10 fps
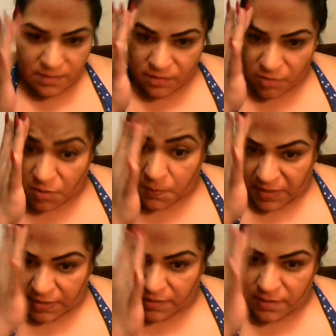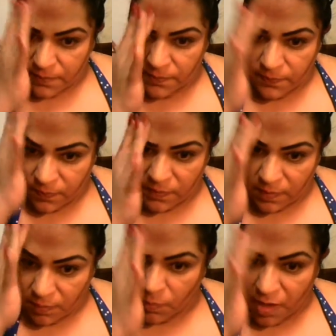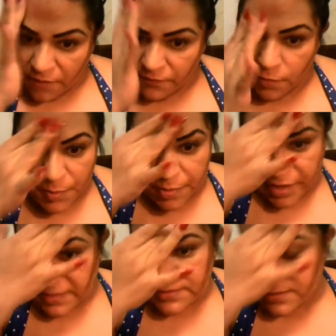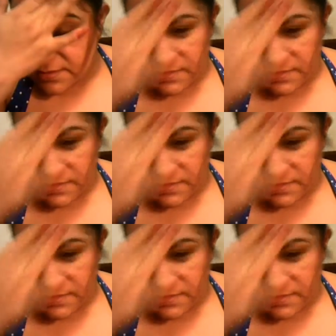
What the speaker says: good makeup at full price,